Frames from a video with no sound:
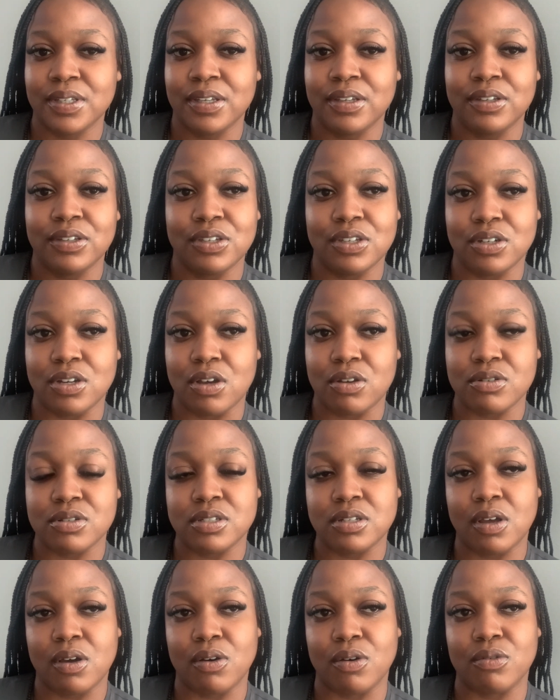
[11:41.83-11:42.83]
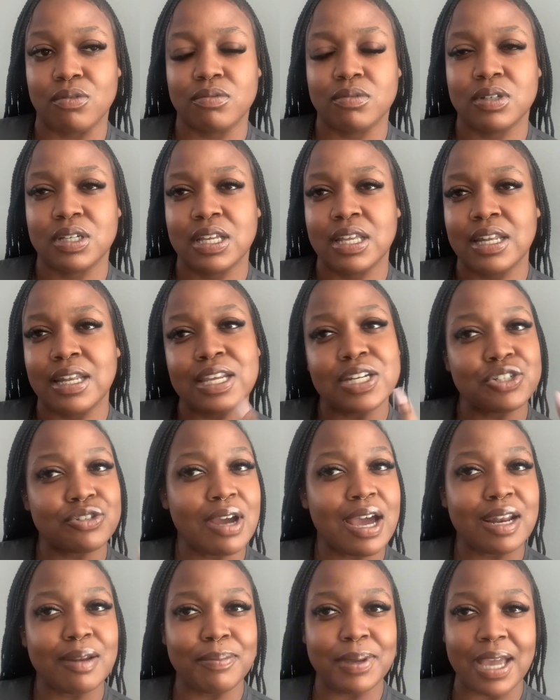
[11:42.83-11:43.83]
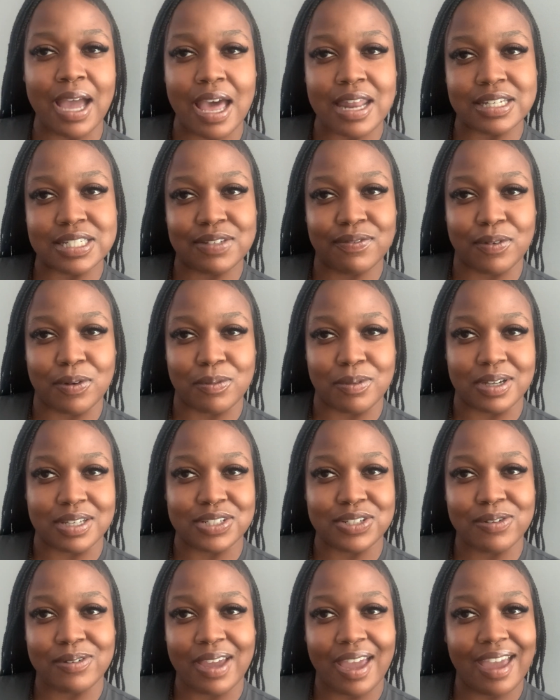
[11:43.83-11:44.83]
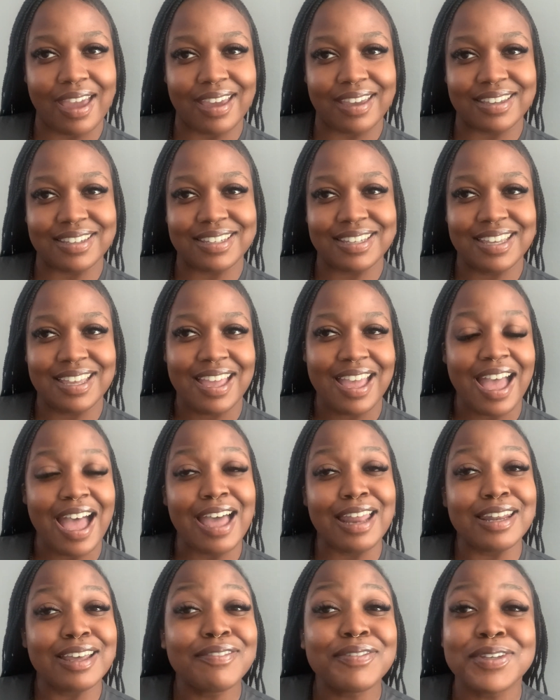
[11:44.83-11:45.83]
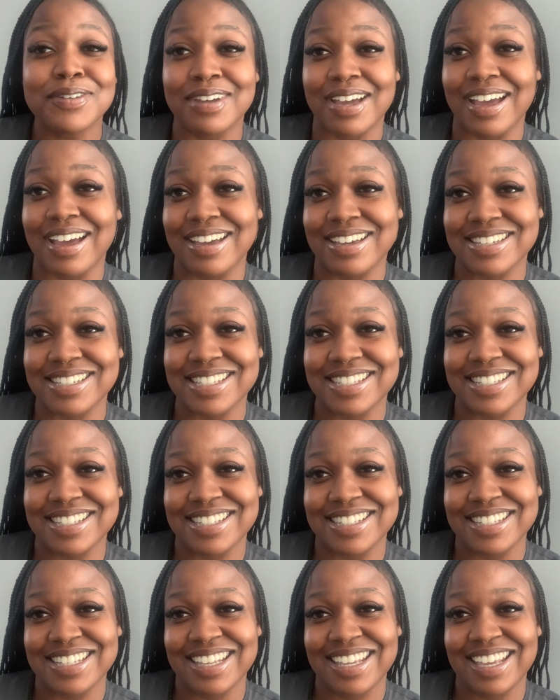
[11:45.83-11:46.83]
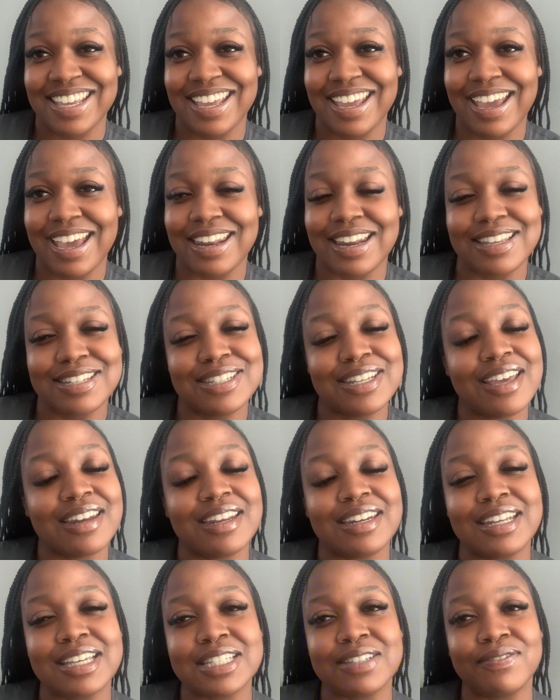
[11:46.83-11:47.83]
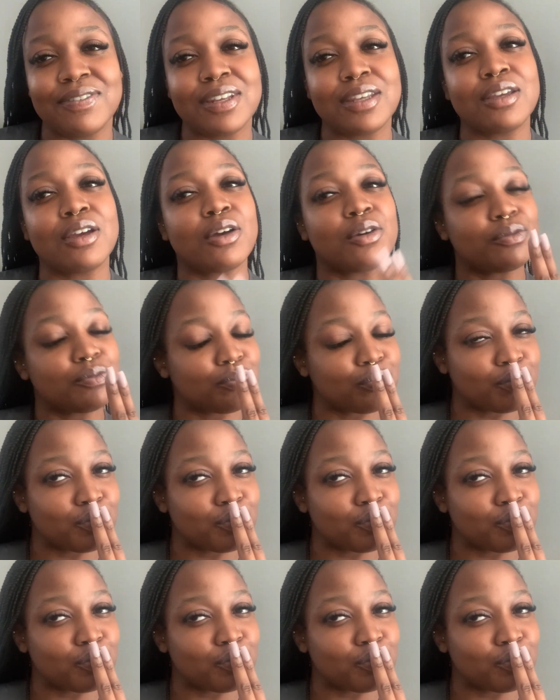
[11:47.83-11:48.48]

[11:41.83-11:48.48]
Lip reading: You know, so let's try to be honest for once, okay? I love you guys, and I'll see you in the next video.